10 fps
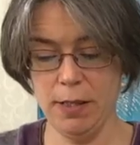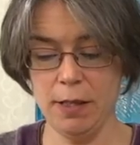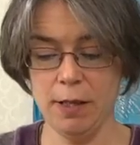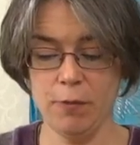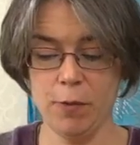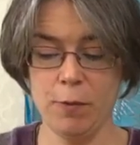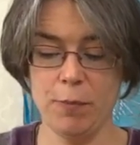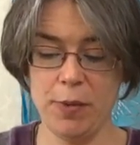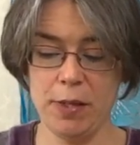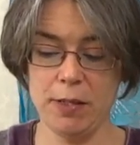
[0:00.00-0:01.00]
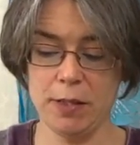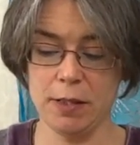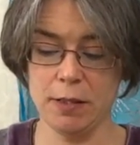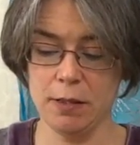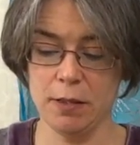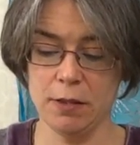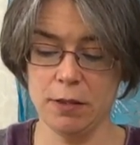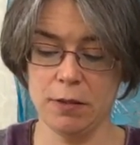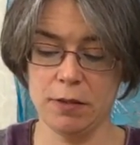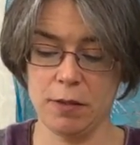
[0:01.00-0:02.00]
If we were beading,
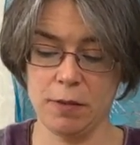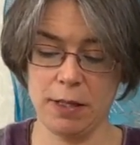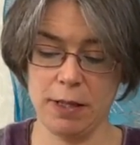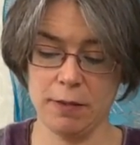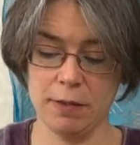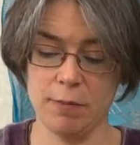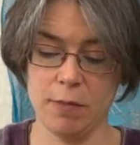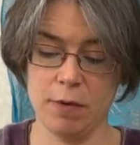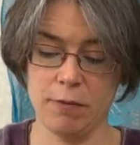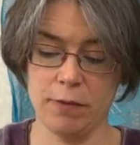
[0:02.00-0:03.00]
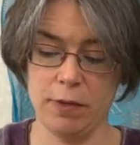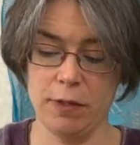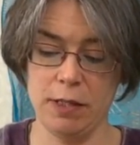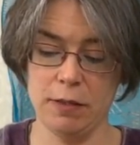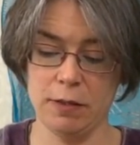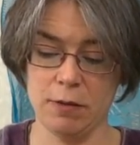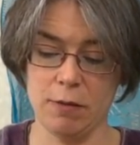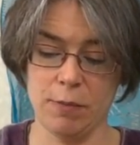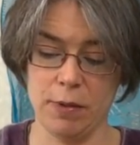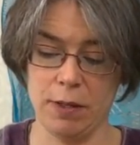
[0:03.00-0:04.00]
you'd cast them off in the
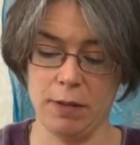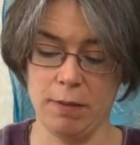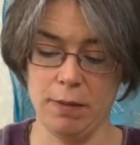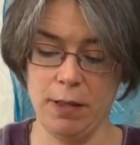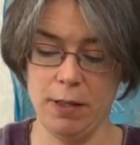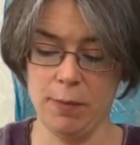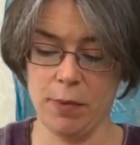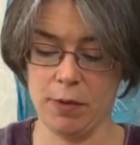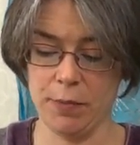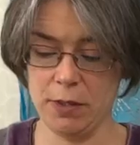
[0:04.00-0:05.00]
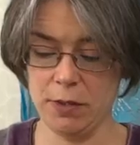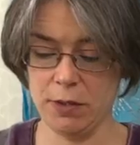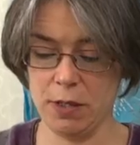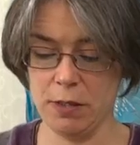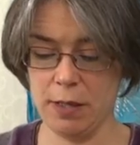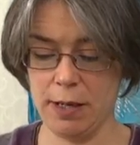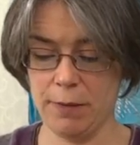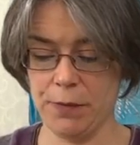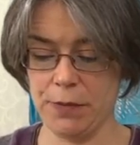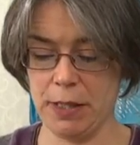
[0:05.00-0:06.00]
top here. But I'm going to show you
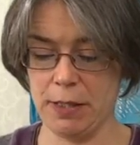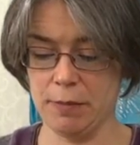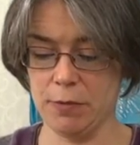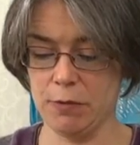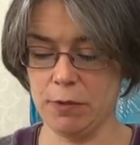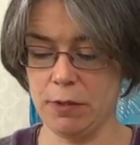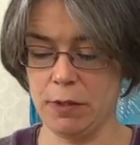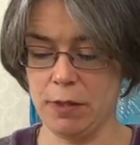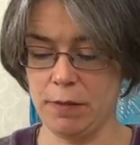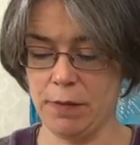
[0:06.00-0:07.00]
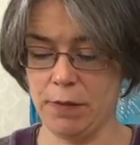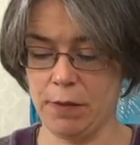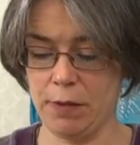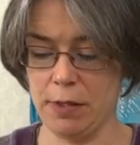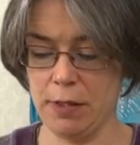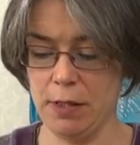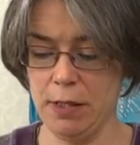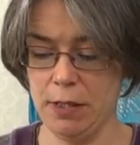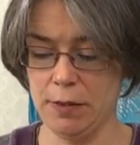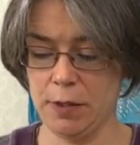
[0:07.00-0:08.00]
how to take them through to the other side.
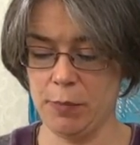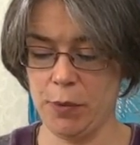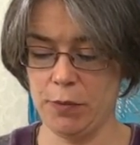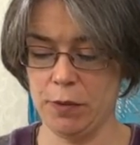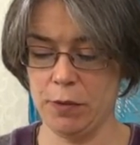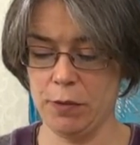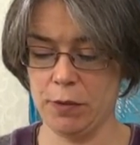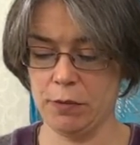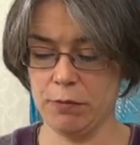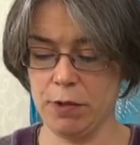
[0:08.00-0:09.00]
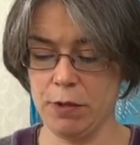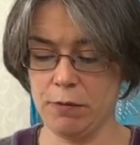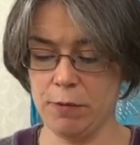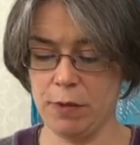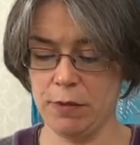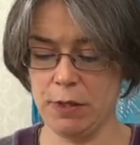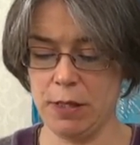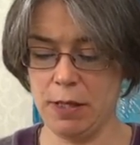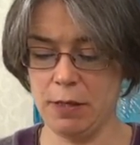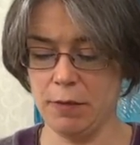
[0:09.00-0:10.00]
So put the hook through from
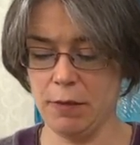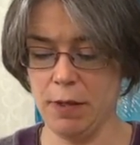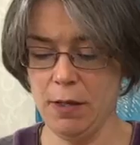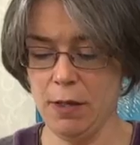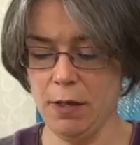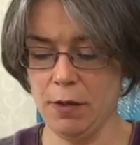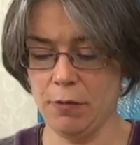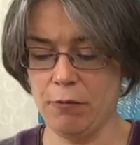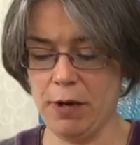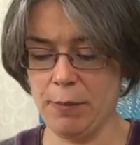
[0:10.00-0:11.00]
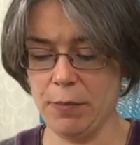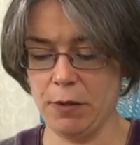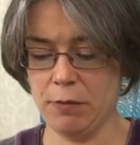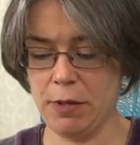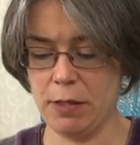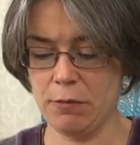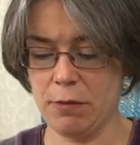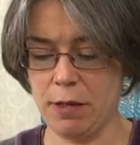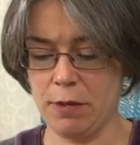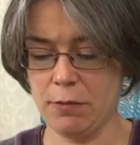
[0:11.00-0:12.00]
underneath, wrap the thread
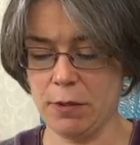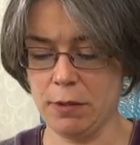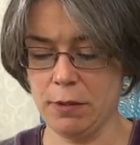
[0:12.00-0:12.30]
around